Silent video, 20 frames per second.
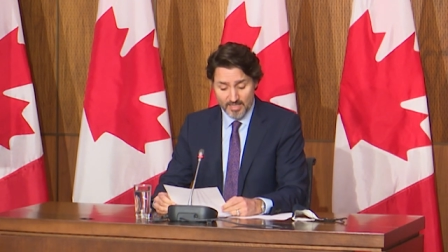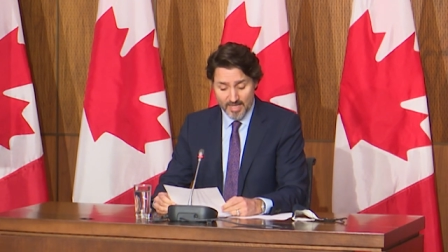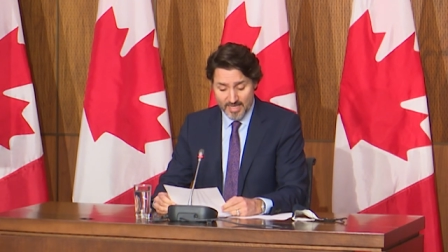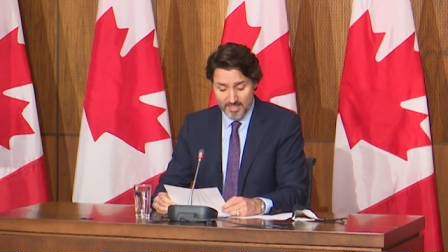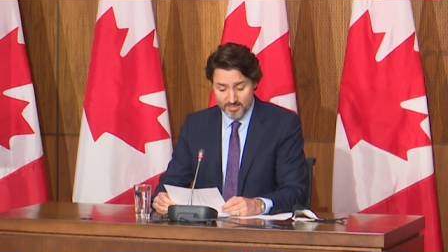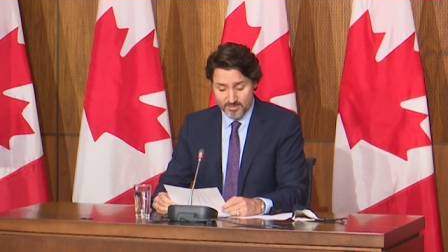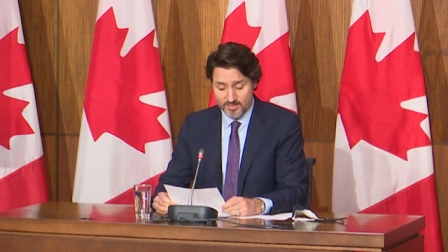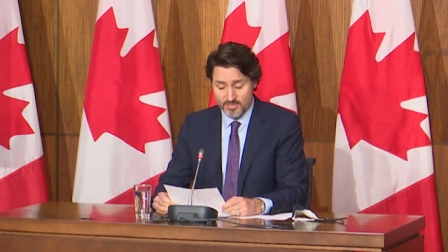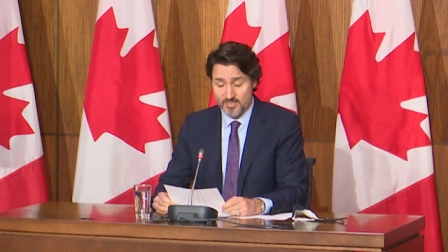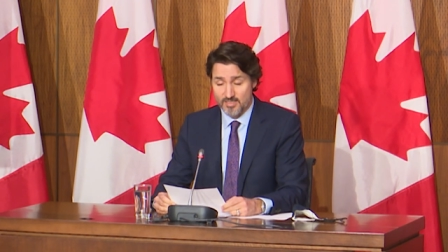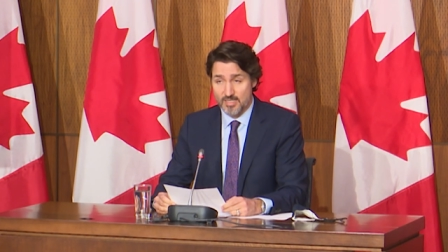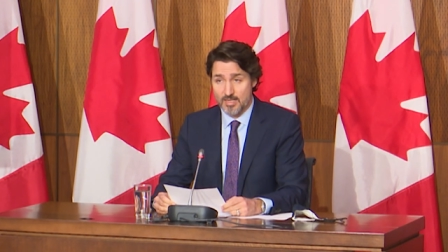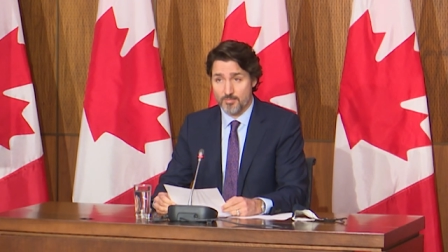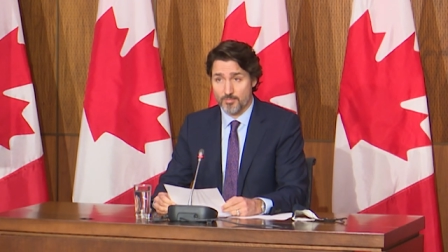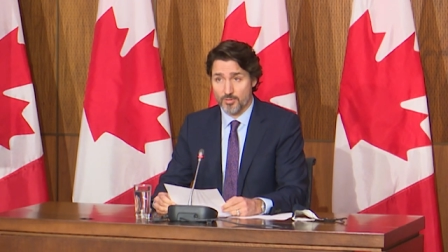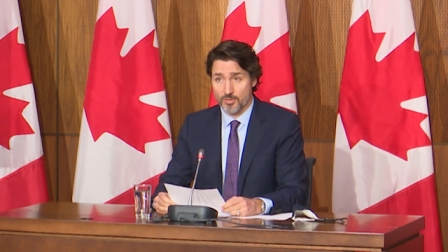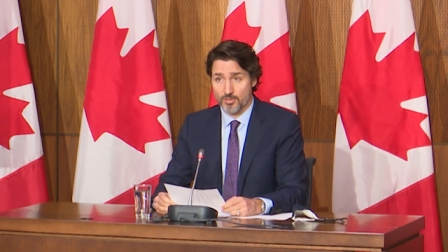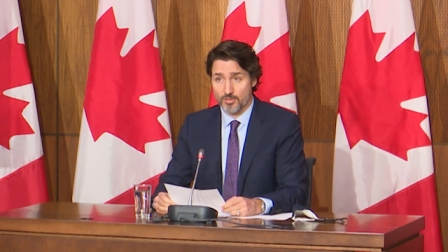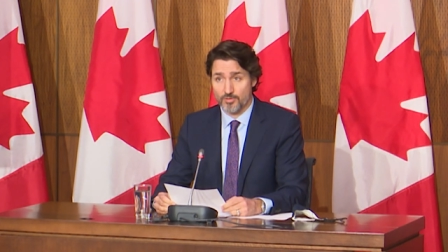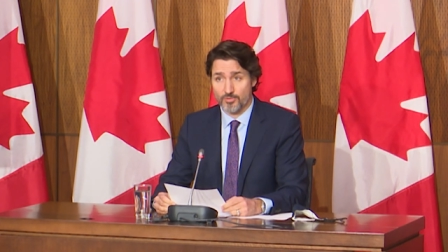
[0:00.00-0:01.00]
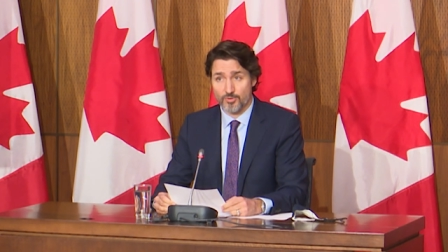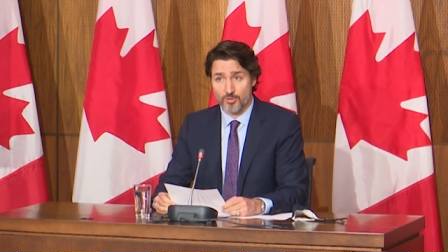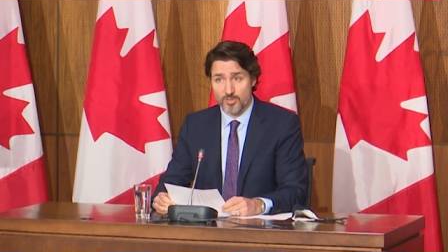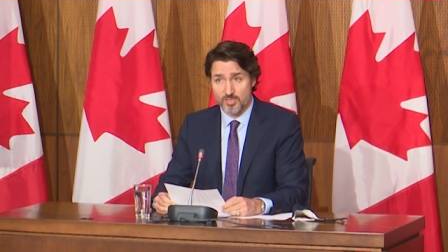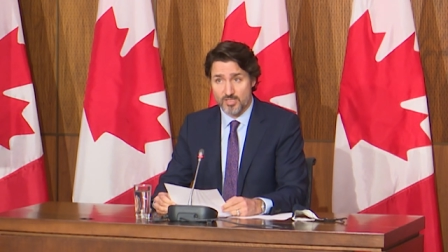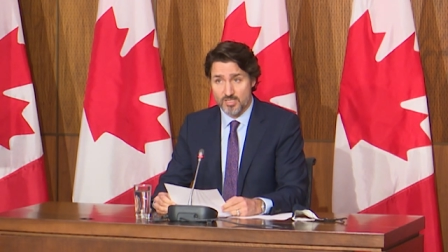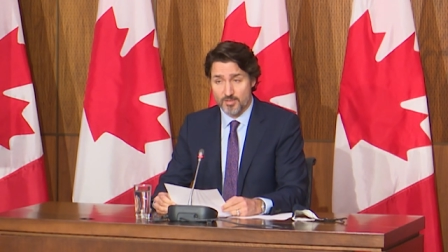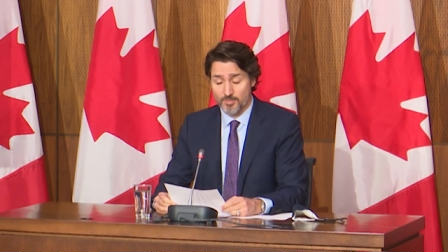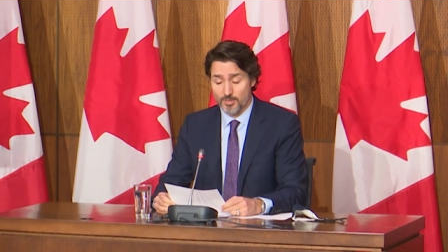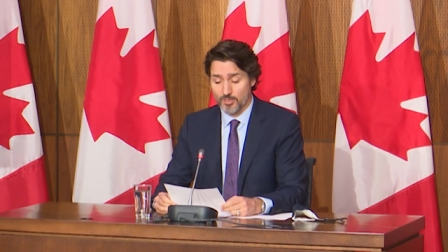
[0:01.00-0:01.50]
last December for
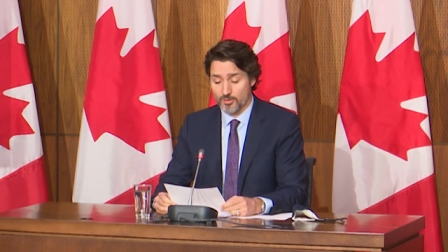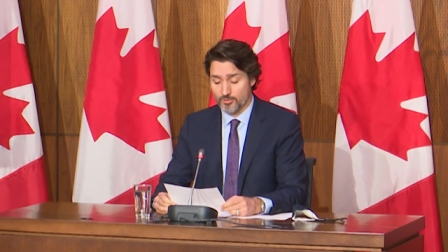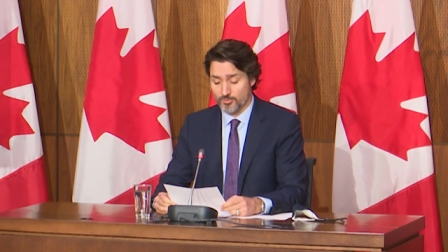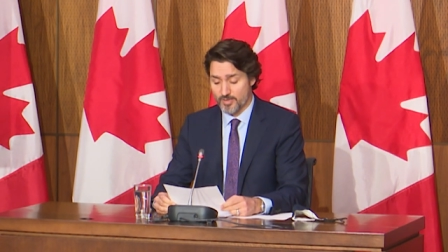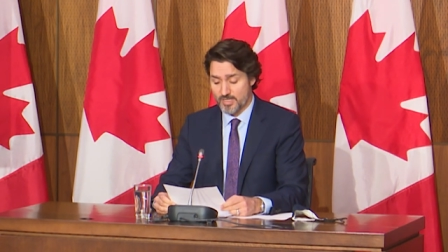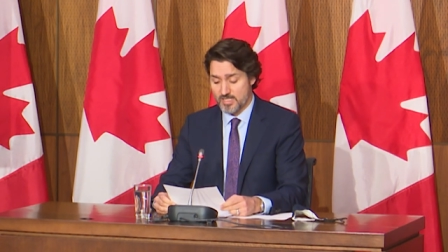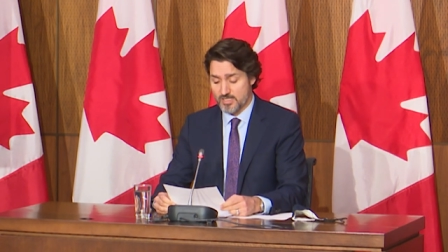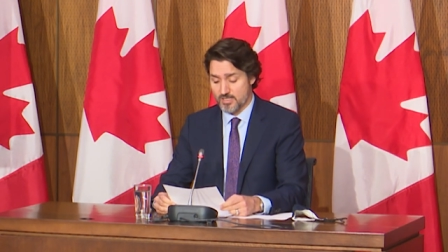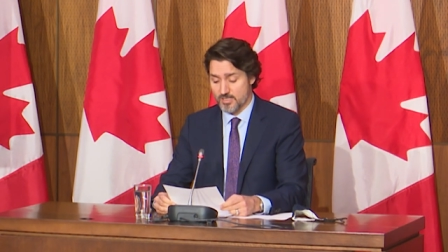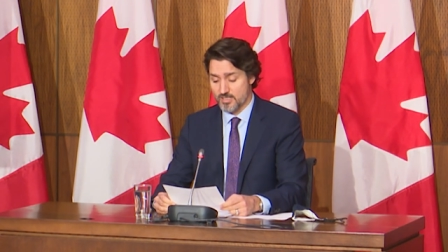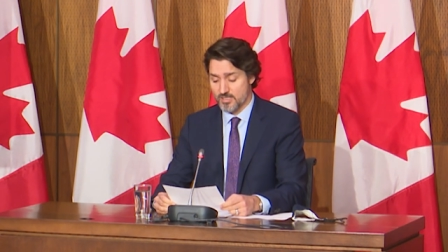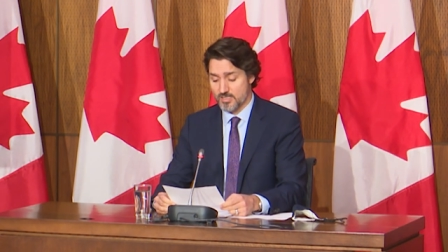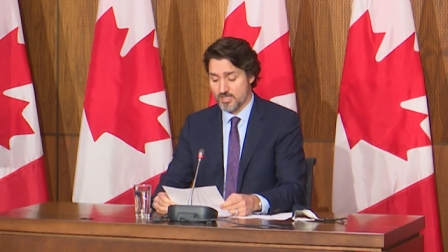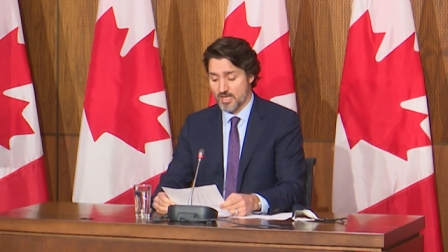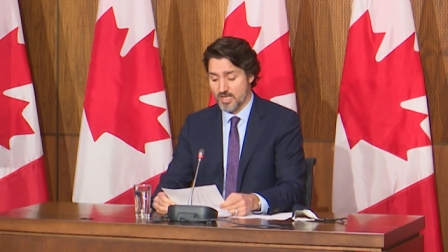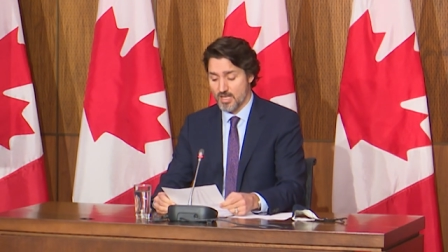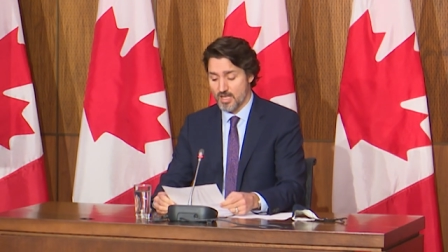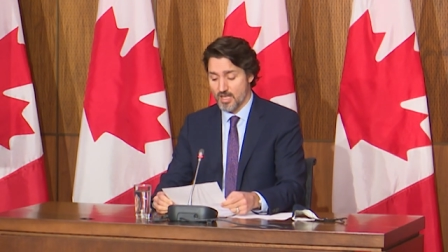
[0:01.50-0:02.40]
similar reasons,